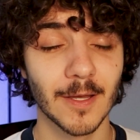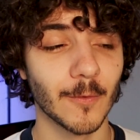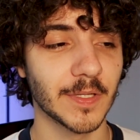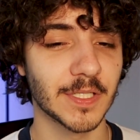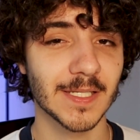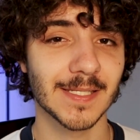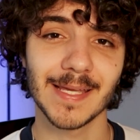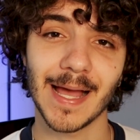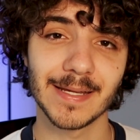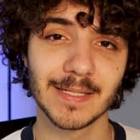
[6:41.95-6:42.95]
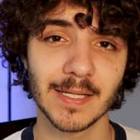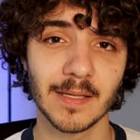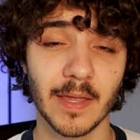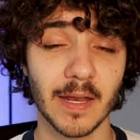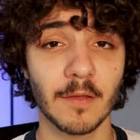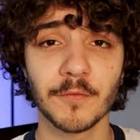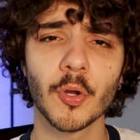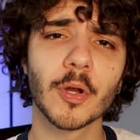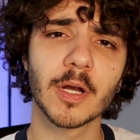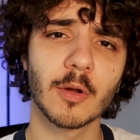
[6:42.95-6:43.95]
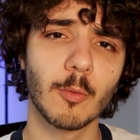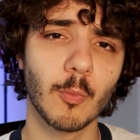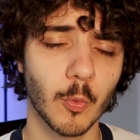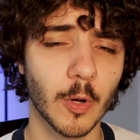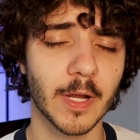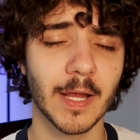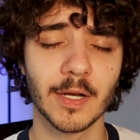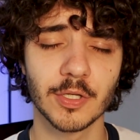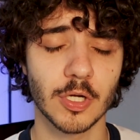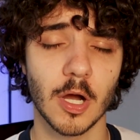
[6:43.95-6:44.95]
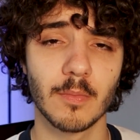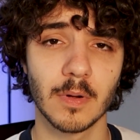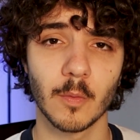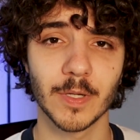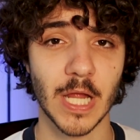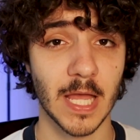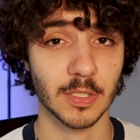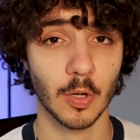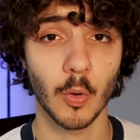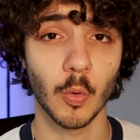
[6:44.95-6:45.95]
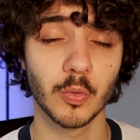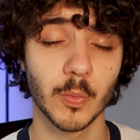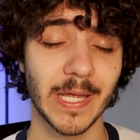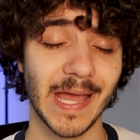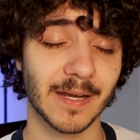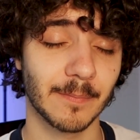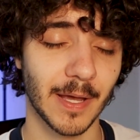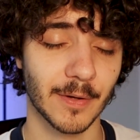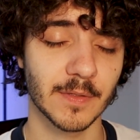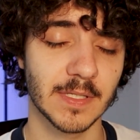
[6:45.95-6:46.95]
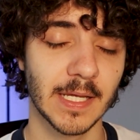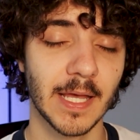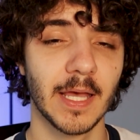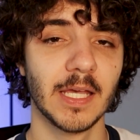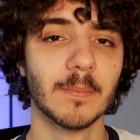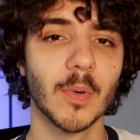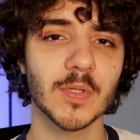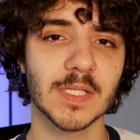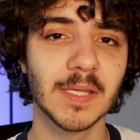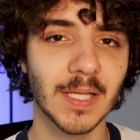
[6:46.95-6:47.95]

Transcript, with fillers: which is the idea that if you're going to work in a job which has old React patterns, it most